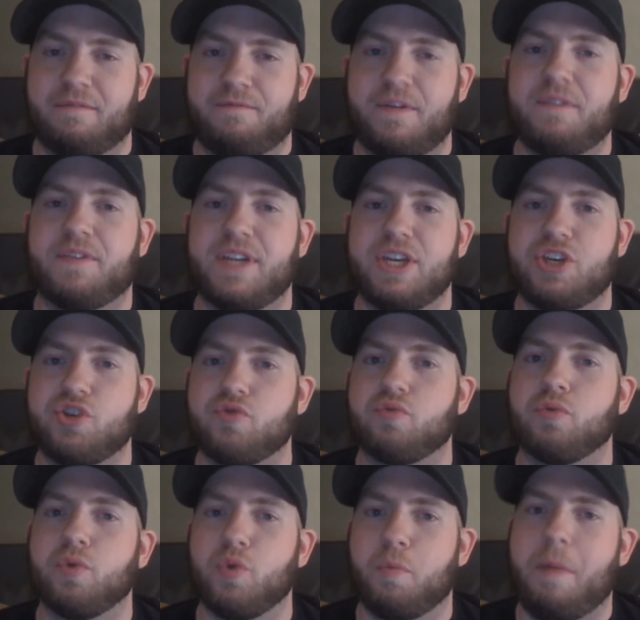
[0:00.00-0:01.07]
50
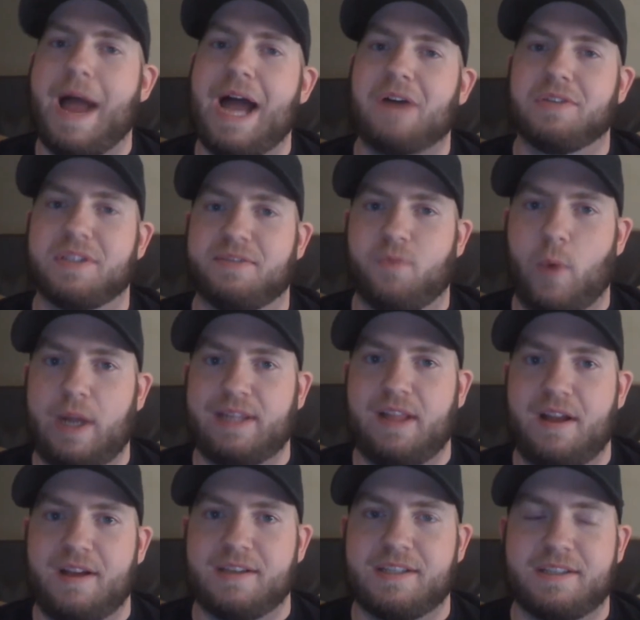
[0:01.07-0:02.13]
true pounds of weight
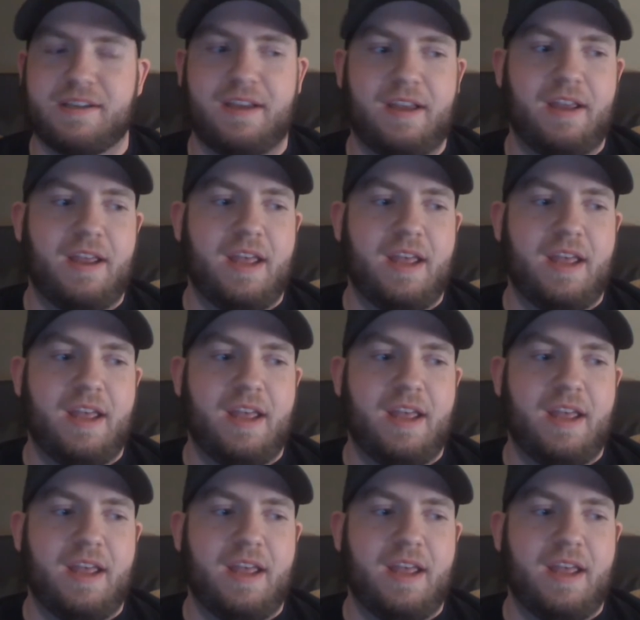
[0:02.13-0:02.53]
loss.